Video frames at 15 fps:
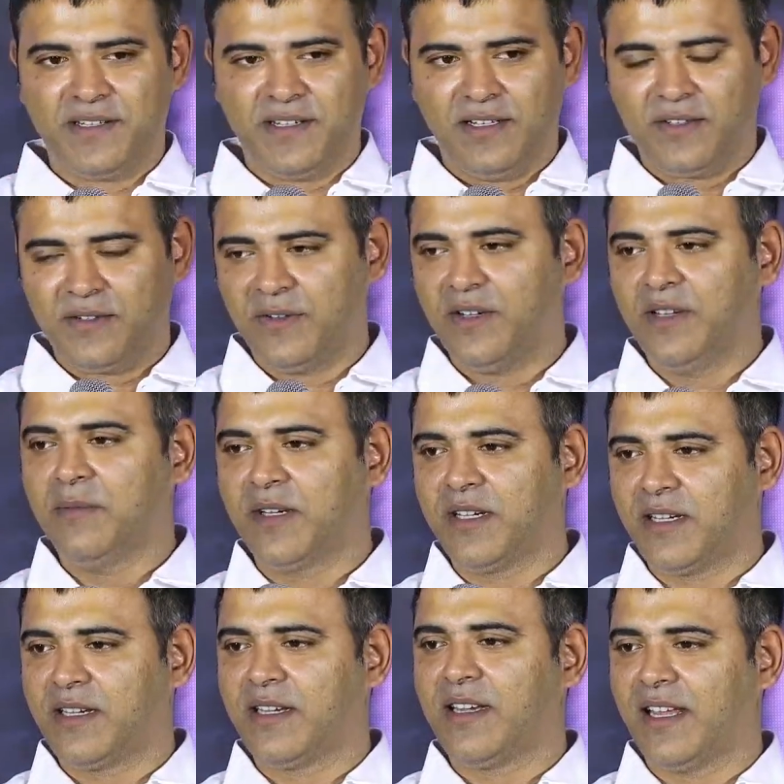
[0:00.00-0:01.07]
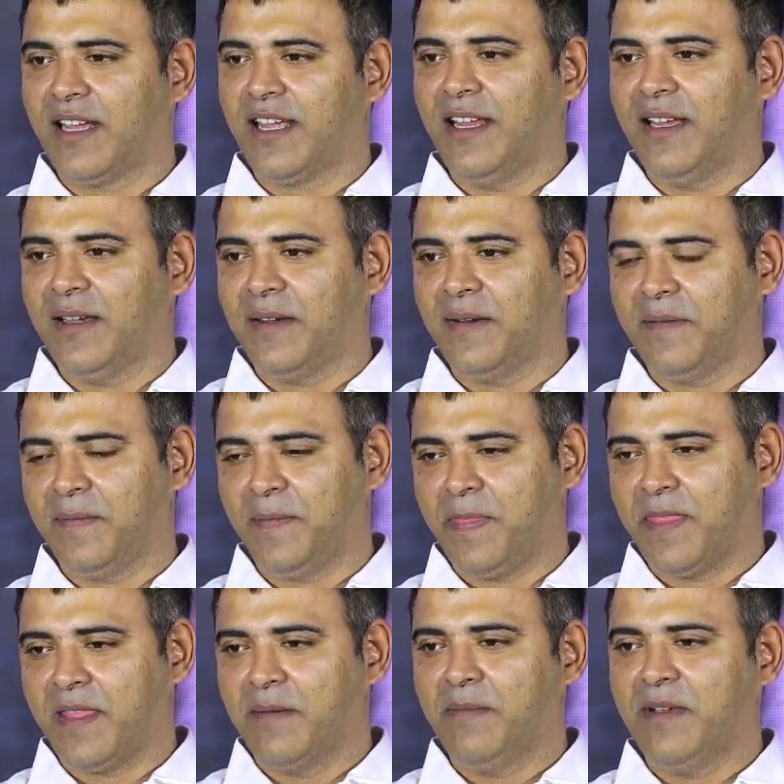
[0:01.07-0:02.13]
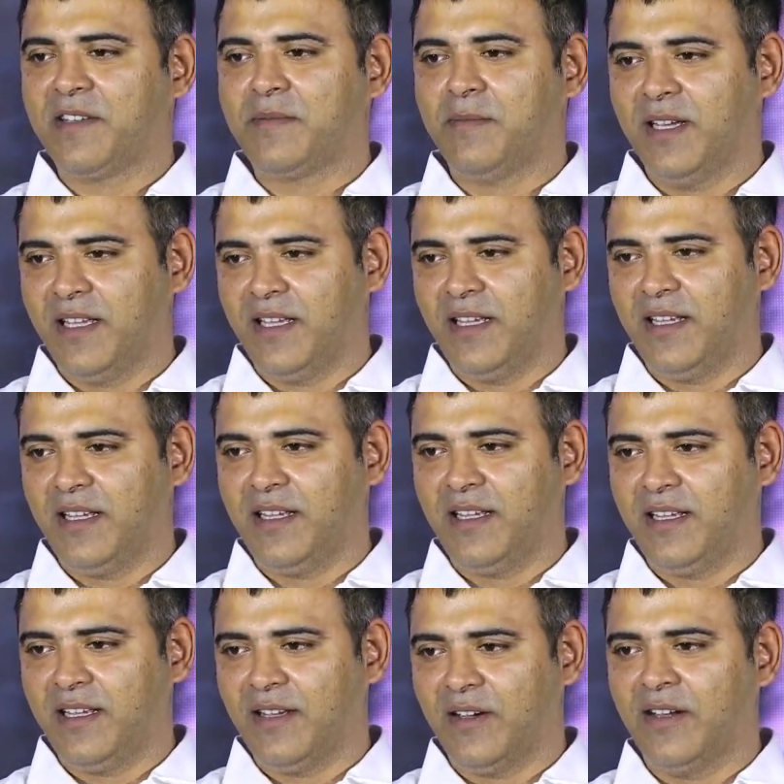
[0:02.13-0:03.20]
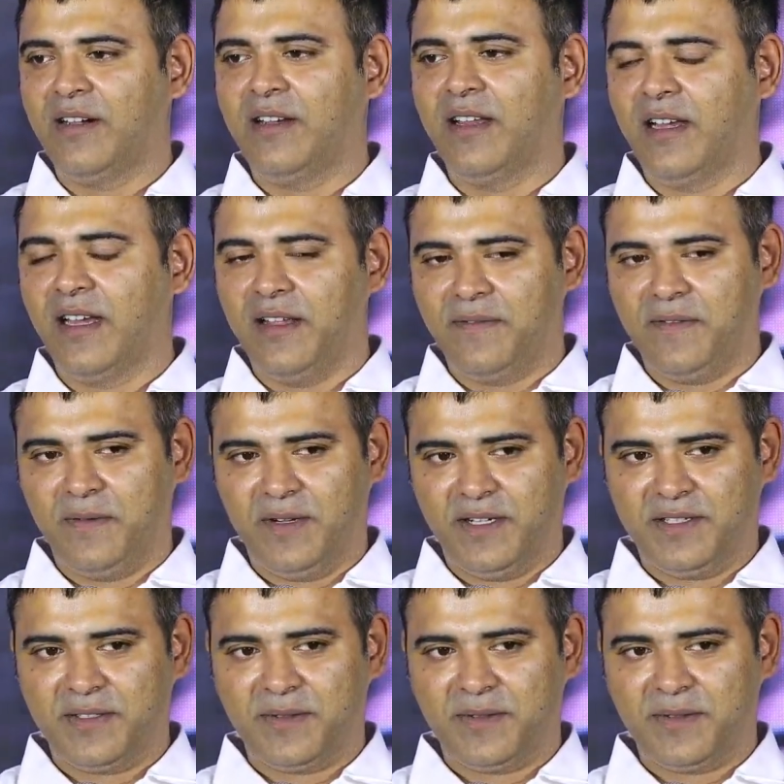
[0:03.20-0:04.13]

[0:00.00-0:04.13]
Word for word: story, but again, based by on real life events.